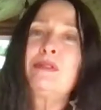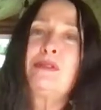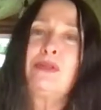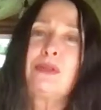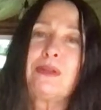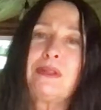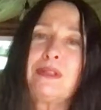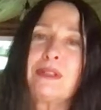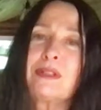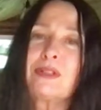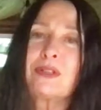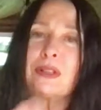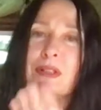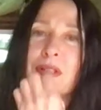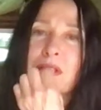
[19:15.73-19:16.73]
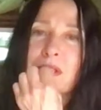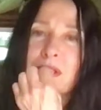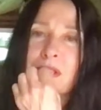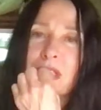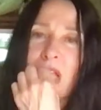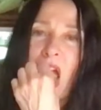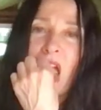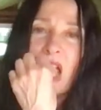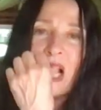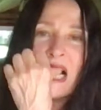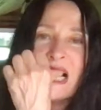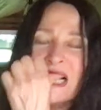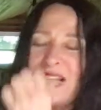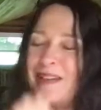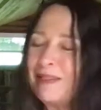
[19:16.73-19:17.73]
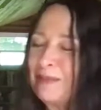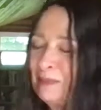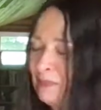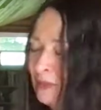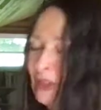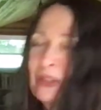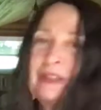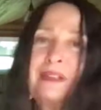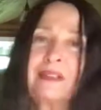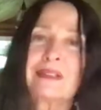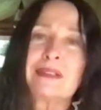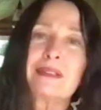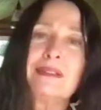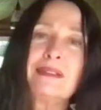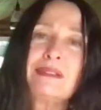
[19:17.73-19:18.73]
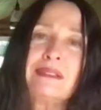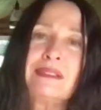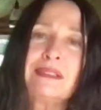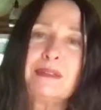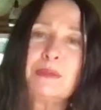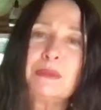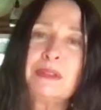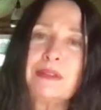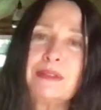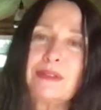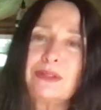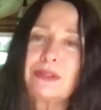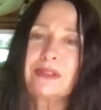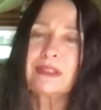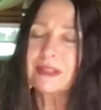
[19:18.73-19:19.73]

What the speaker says: Julia Child. Clearly, I'm not Julia